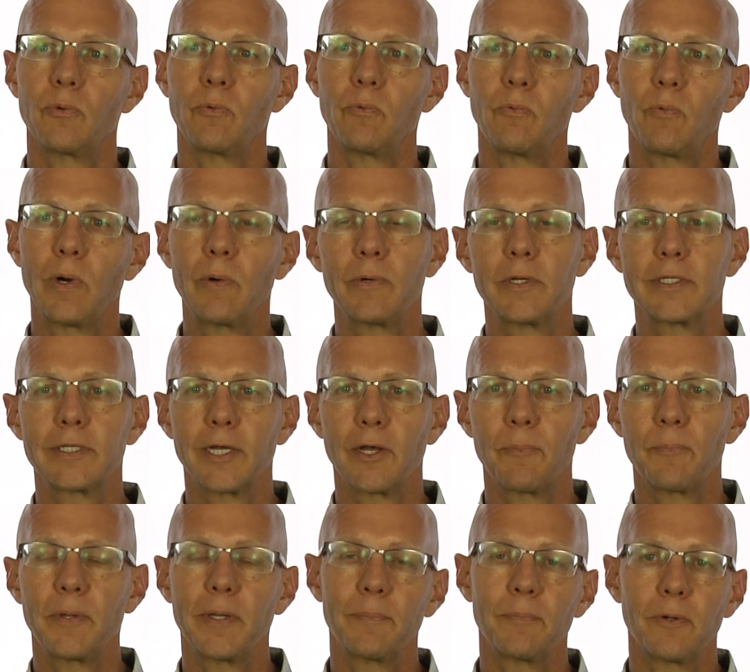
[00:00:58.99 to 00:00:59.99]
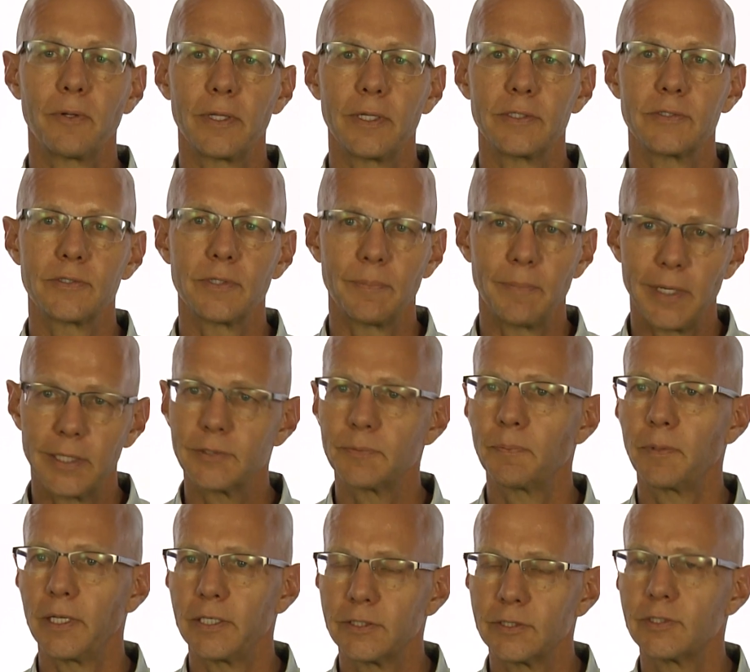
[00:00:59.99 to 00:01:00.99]
what we tell people is the
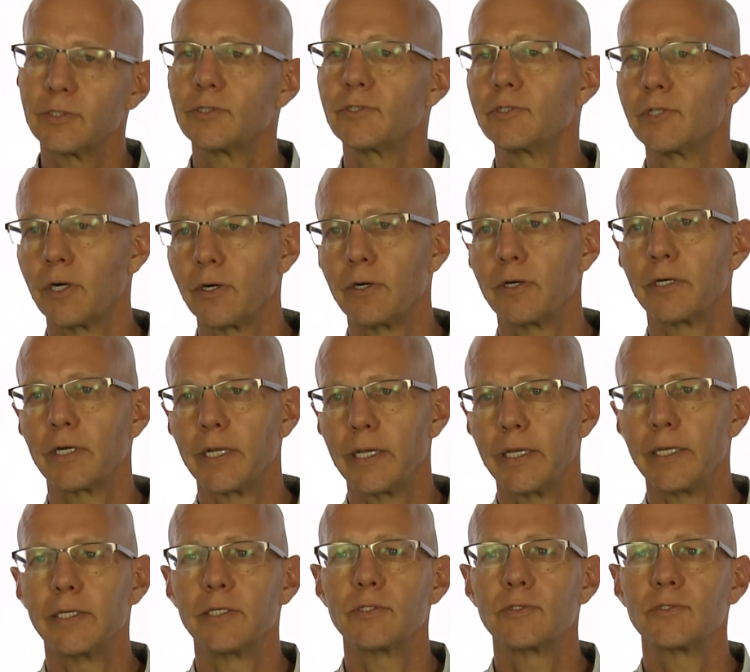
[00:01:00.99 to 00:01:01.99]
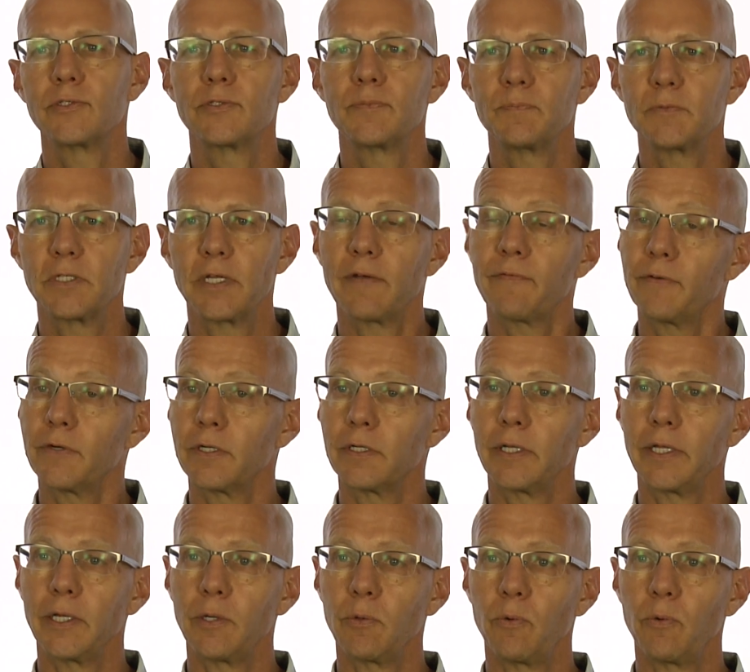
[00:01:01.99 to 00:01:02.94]
best place to start is definitely